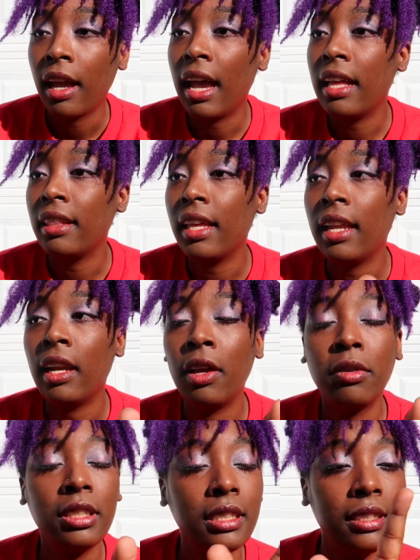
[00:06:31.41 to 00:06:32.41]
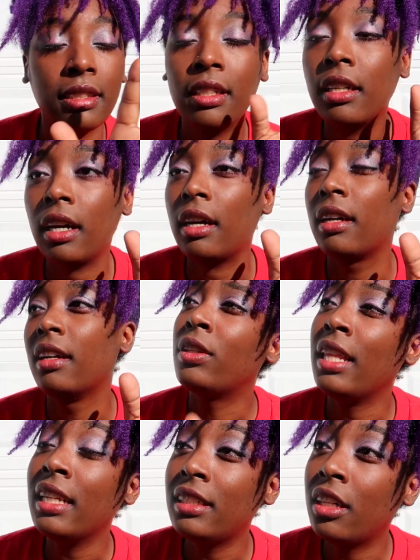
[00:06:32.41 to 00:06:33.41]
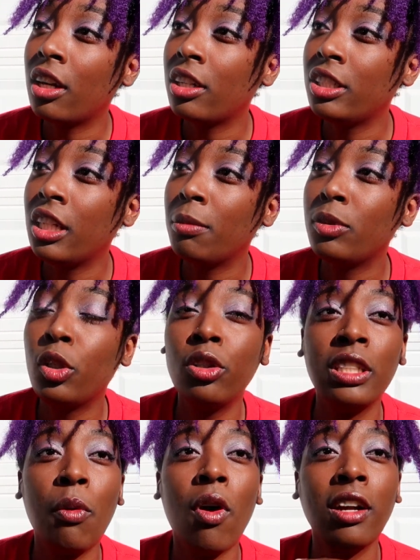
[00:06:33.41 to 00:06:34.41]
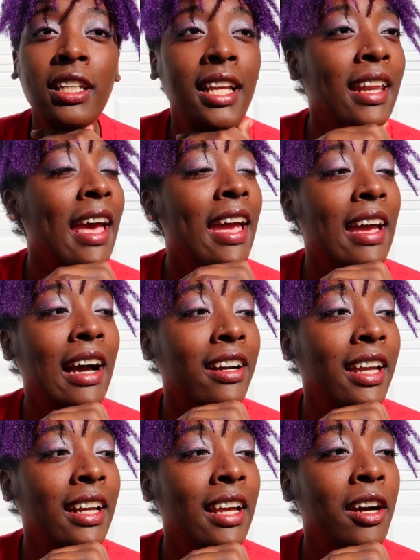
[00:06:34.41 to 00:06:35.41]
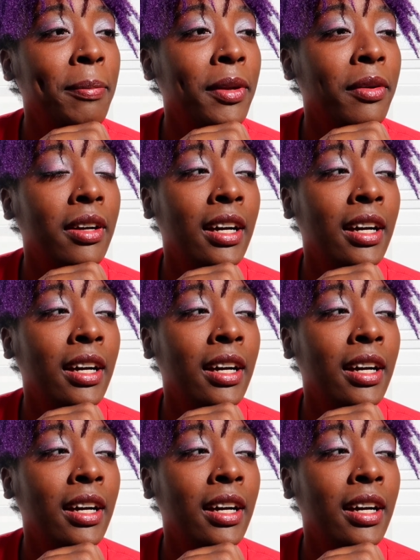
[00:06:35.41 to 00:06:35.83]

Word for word: And then it was just, ugh. This dealership, as soon as I walked in, hey, how can I help you?